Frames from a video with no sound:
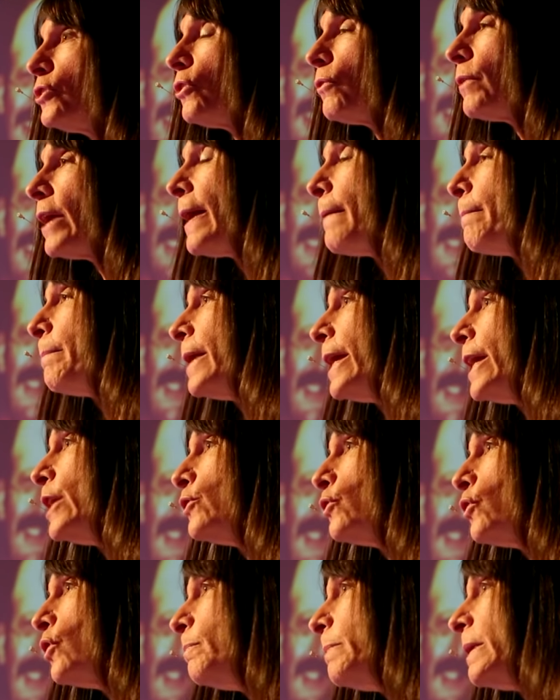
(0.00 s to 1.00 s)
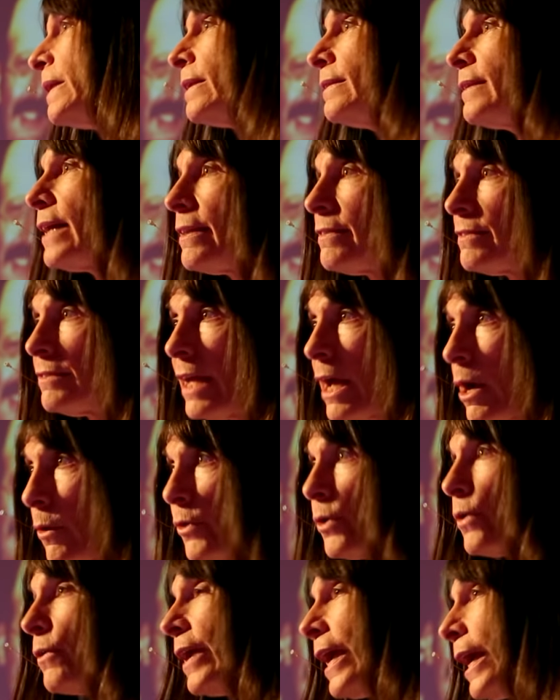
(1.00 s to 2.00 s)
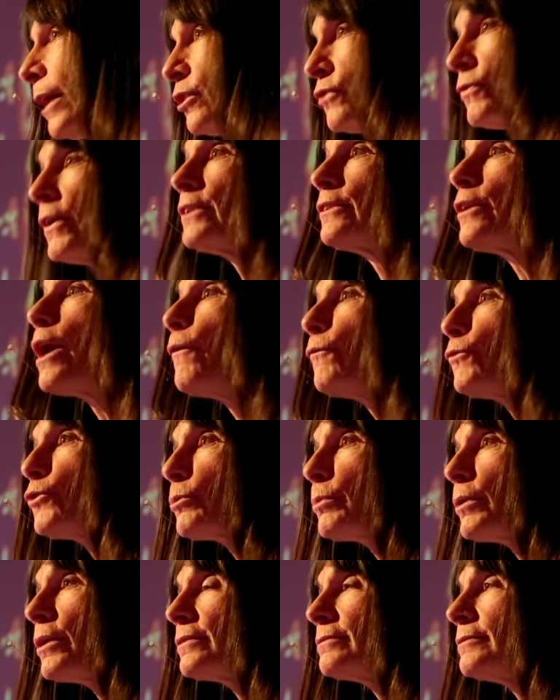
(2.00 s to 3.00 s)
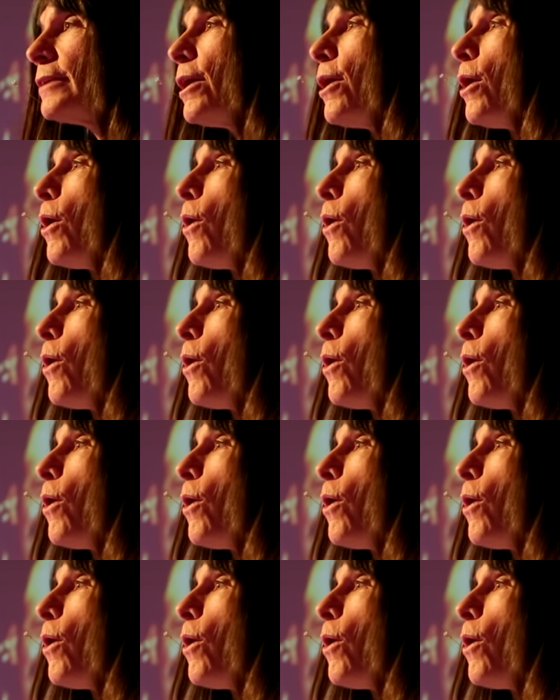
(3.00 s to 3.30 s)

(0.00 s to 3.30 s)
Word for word: do. It could be that that's how their hands felt comfortable,